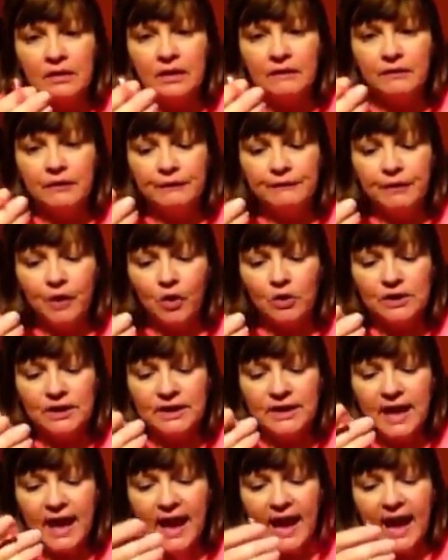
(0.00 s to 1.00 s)
if you fold it
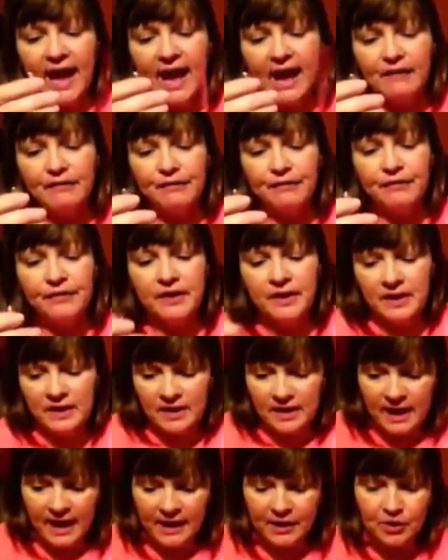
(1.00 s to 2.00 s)
in half
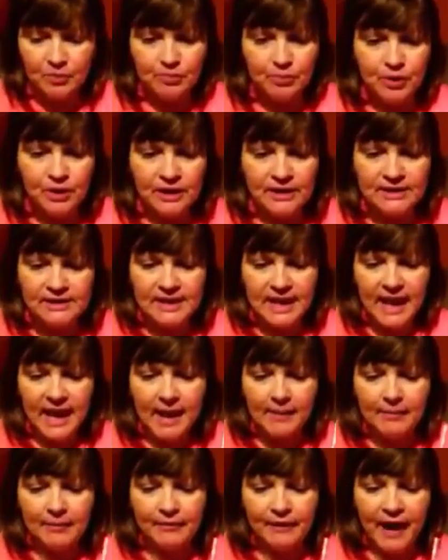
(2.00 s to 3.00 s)
and you put a
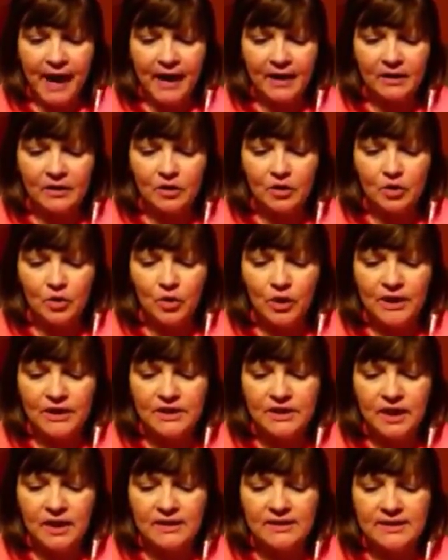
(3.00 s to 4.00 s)
dab of hot glue,
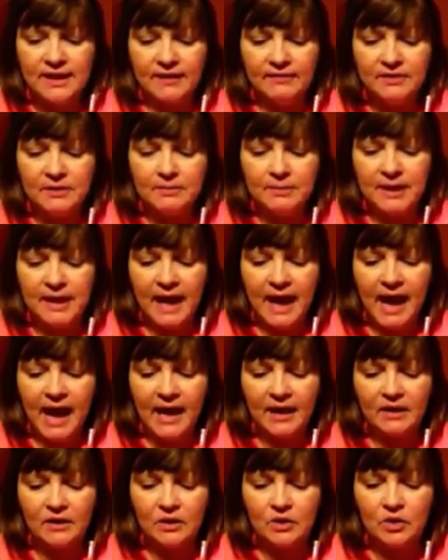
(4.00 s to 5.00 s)
it does have to be
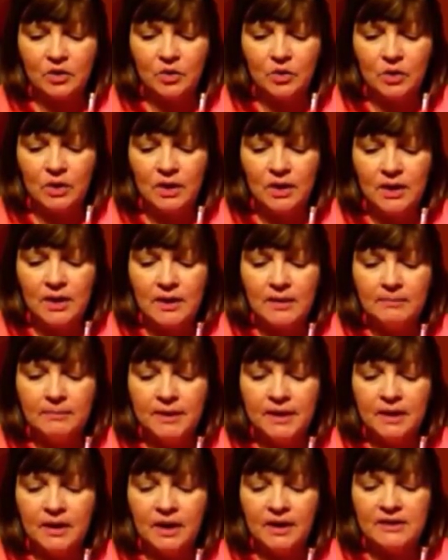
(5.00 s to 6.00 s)
hot glue,
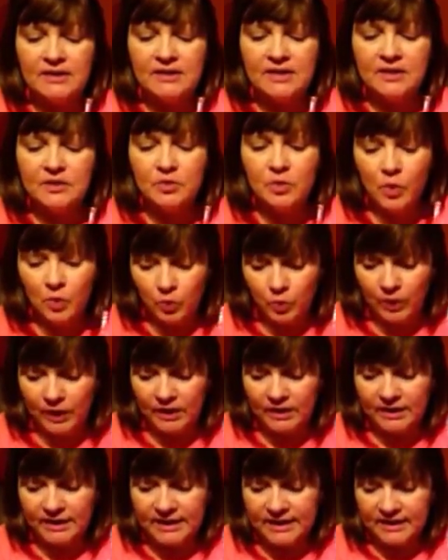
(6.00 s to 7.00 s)
because this will
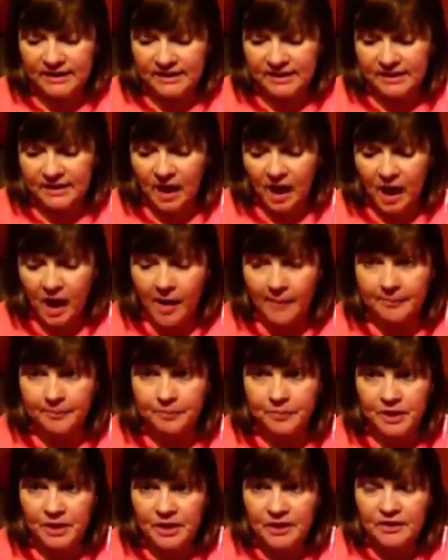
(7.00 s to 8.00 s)
really
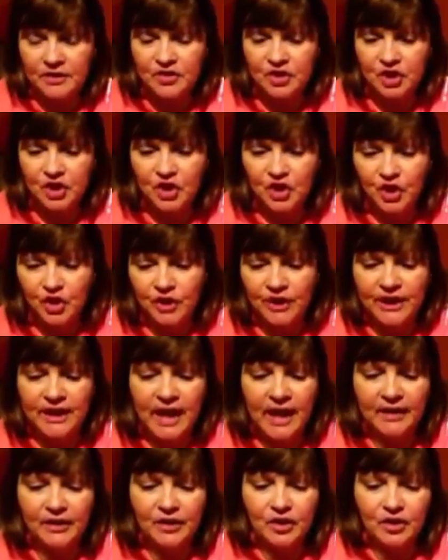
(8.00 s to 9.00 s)
secure
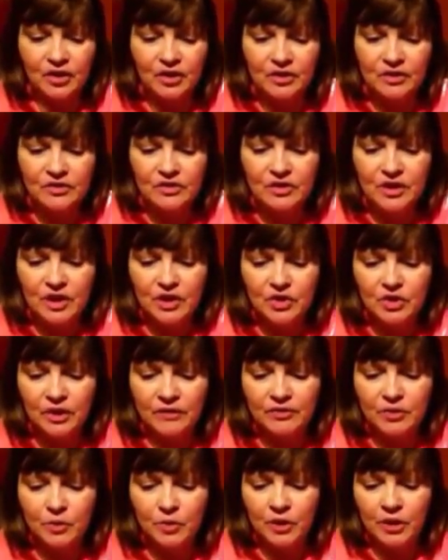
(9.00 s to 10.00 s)
together so that you don't
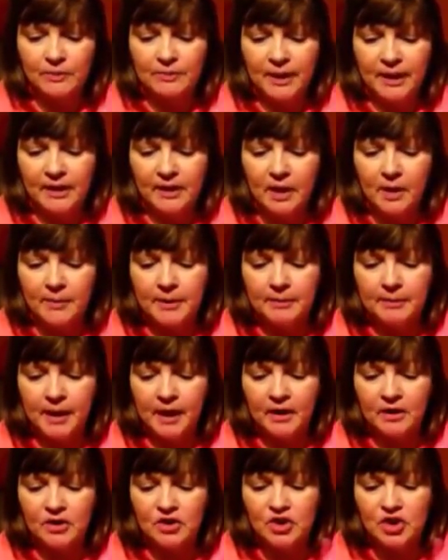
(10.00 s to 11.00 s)
have to worry about it coming
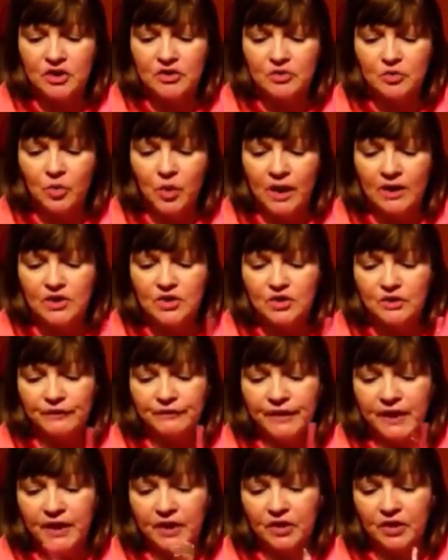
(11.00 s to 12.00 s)
apart. Just watch your
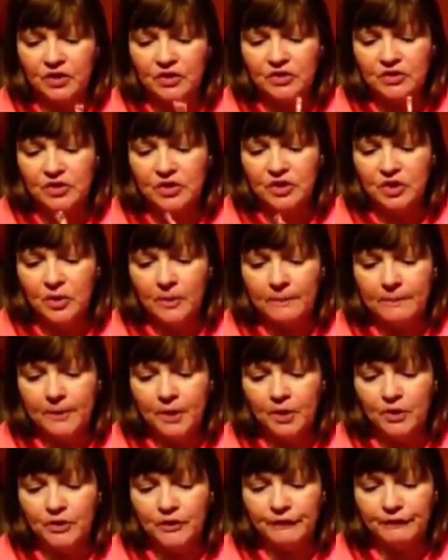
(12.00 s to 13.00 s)
fingers so you don't
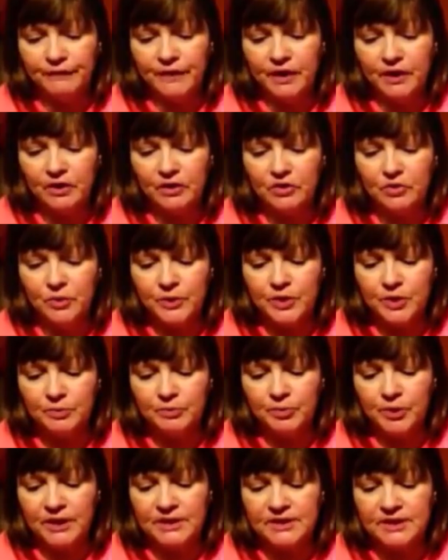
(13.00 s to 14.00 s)
burn your fingers when you're
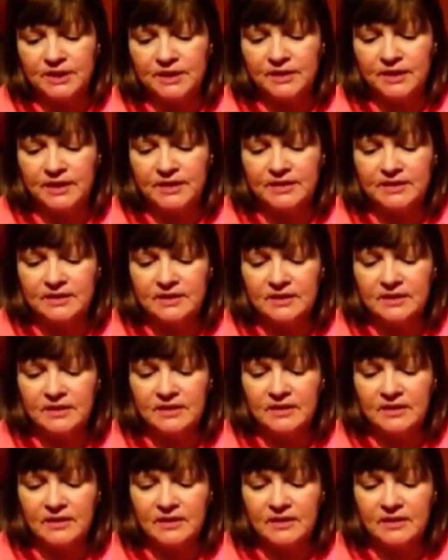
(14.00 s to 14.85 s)
pressing this.